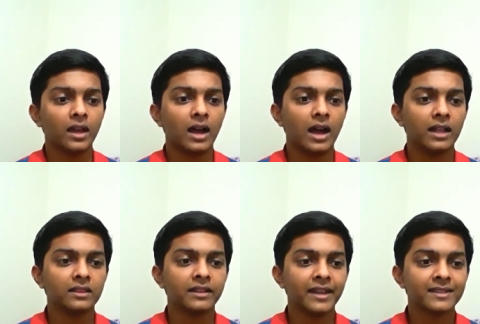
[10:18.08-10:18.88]

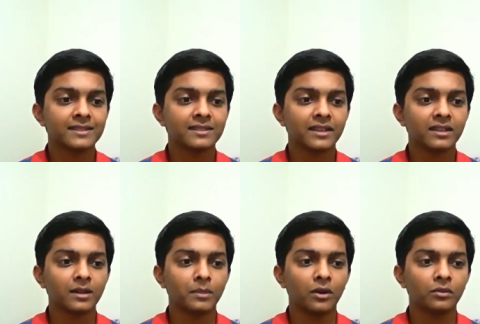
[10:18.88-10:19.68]
and the next thing
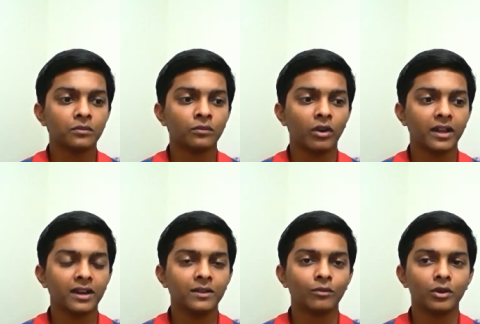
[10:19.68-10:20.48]
about what i
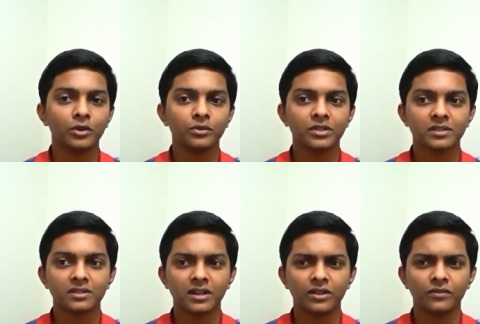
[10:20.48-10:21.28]
really want to
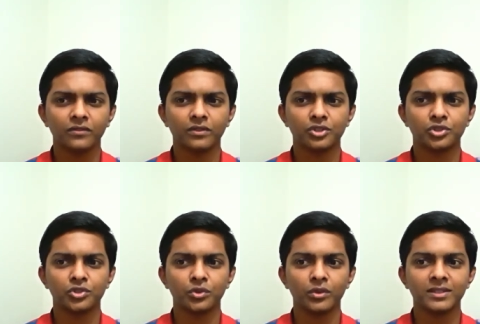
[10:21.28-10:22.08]
just kind of
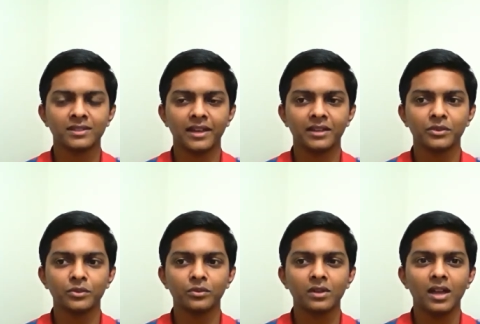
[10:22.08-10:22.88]
show is like you
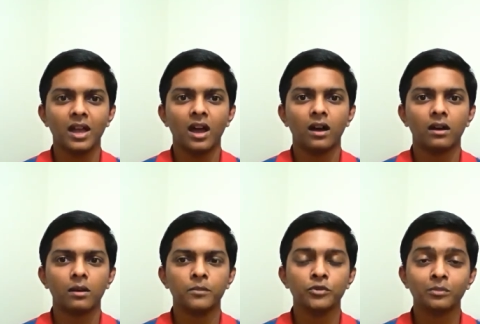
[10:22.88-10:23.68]
know
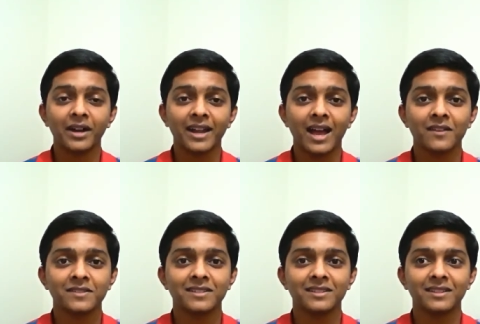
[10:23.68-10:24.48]
uh, you might have
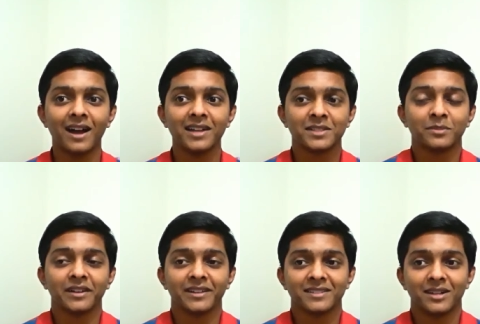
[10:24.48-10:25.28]
seen the
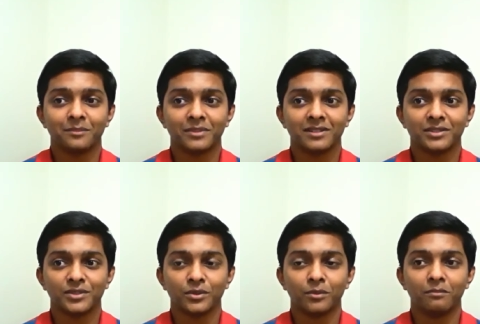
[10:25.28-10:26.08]
iceberg example
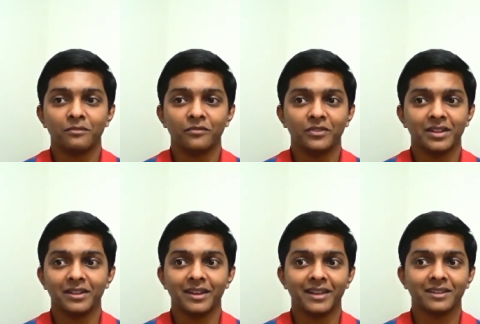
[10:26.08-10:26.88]
so Eh,
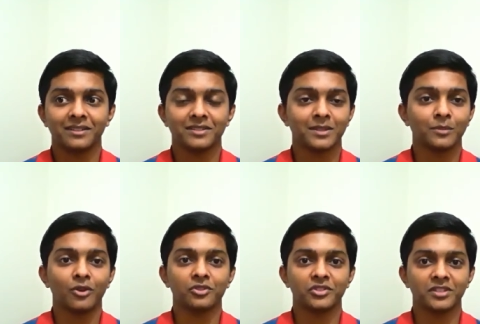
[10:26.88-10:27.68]
like
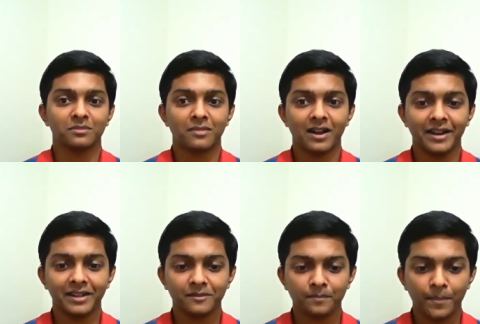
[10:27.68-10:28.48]
subconscious
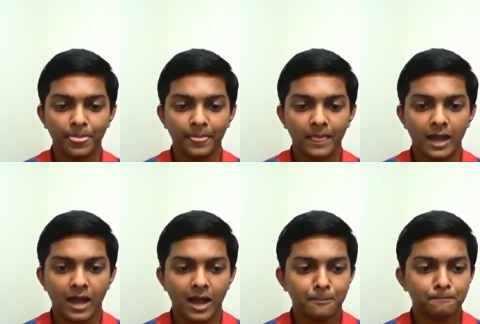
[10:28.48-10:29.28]
mind
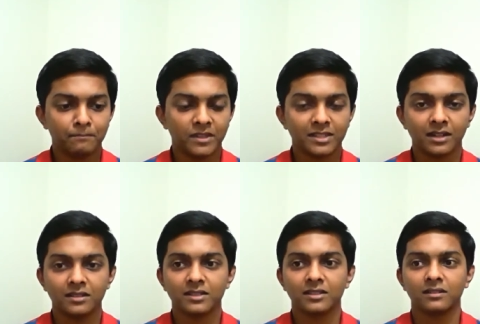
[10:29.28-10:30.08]
and this
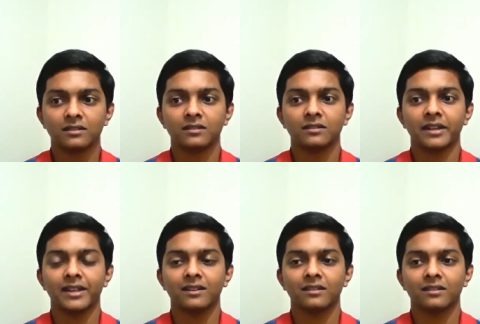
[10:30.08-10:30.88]
un- uh,
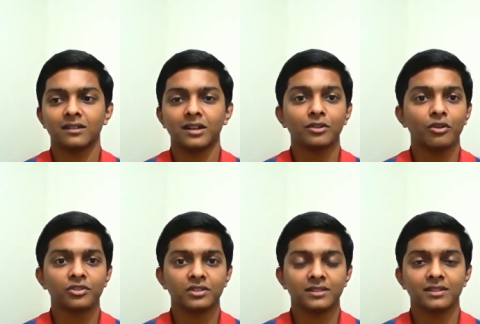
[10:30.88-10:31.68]
like
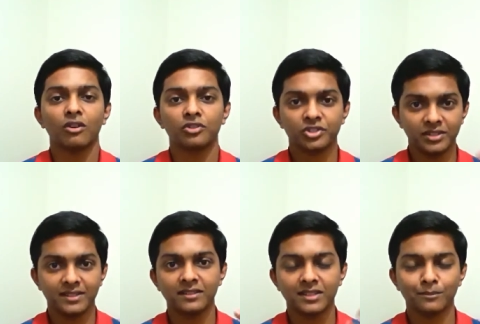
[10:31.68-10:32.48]
unconscious
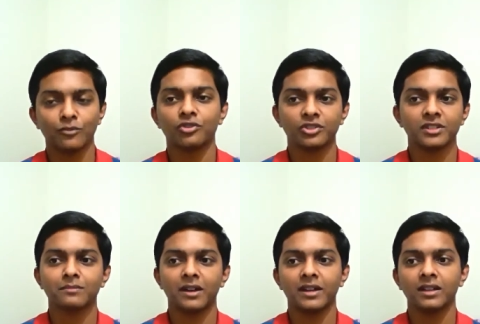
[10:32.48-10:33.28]
and the subconscious
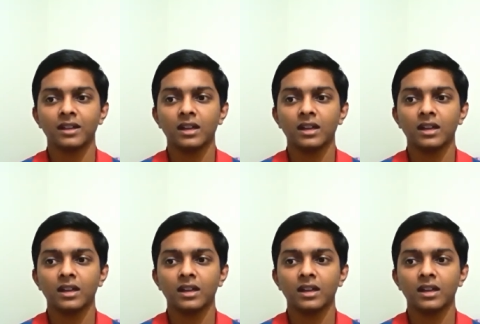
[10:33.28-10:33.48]
mind